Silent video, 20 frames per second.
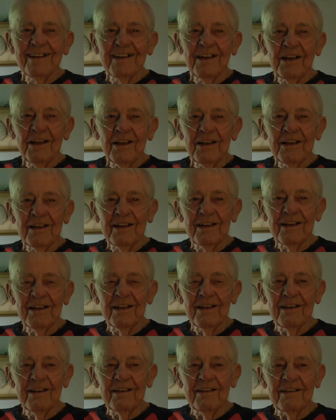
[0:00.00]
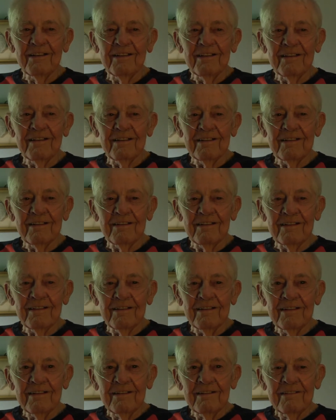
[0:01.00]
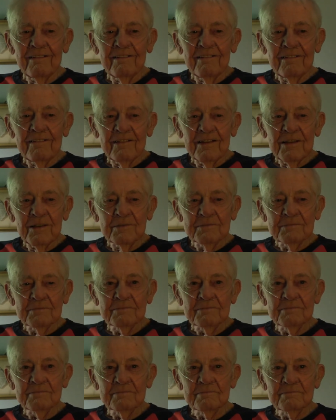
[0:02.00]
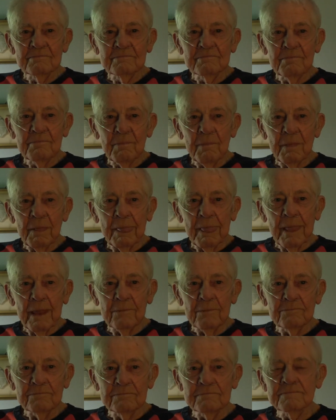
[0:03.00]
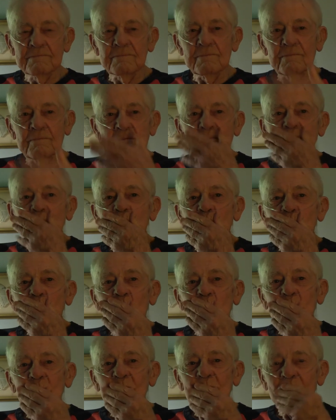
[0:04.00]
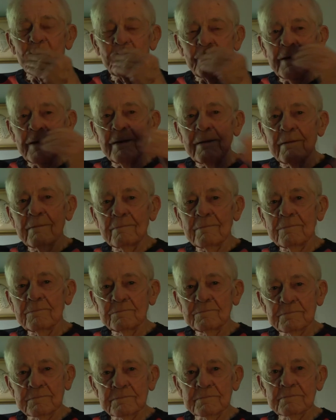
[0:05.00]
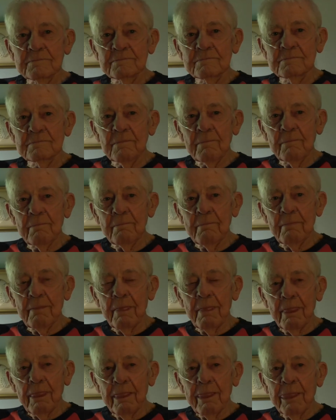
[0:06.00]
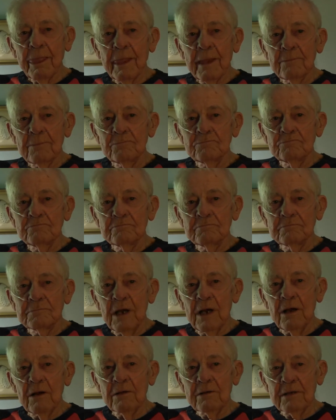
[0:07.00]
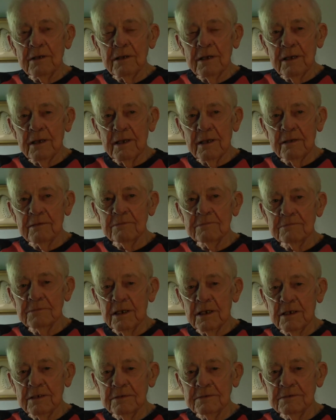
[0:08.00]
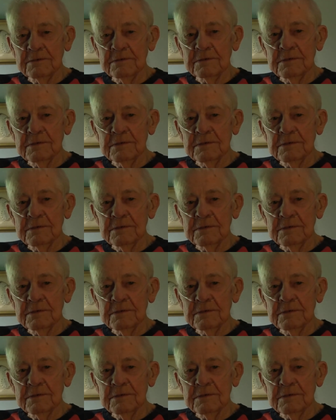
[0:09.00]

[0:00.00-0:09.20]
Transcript: Hey, uh, Richard, um, why don't we start out with you just giving a sense of your background, where you're from, your family, religion. Okay. Right.